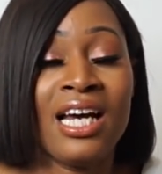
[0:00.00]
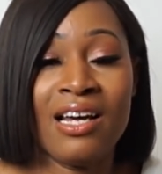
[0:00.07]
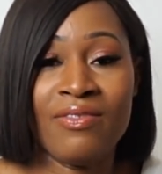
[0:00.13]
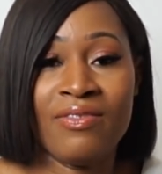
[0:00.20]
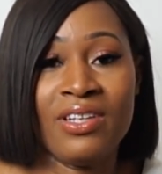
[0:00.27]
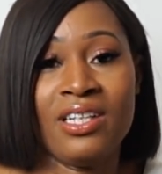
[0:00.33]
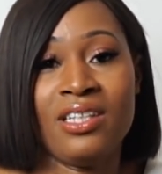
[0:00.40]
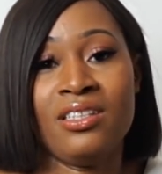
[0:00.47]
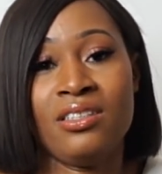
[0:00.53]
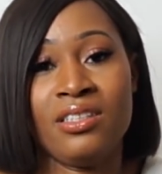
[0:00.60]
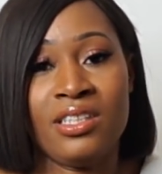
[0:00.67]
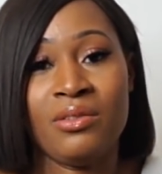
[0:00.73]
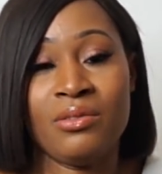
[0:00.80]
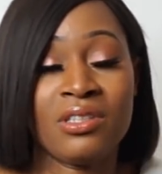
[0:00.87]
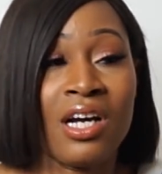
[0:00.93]
and
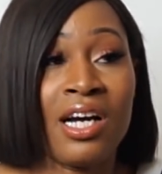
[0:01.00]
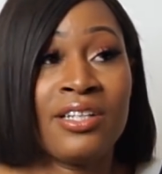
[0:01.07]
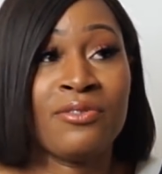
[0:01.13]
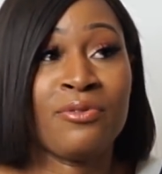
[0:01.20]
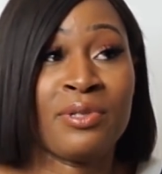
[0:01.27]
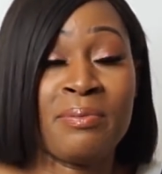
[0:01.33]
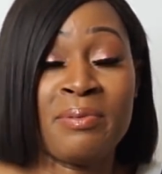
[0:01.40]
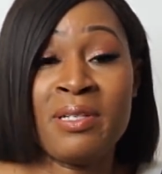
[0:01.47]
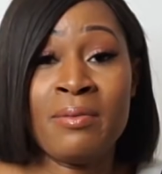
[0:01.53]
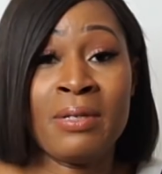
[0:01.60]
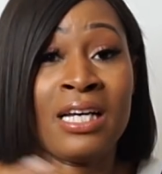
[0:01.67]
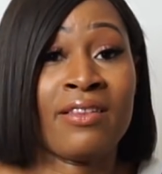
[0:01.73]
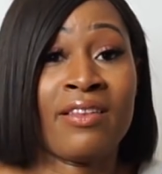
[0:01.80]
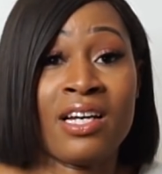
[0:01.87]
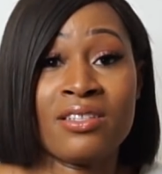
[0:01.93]
then it would kind of repeat
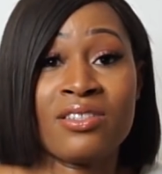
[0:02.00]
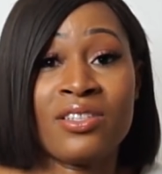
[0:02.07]
like that.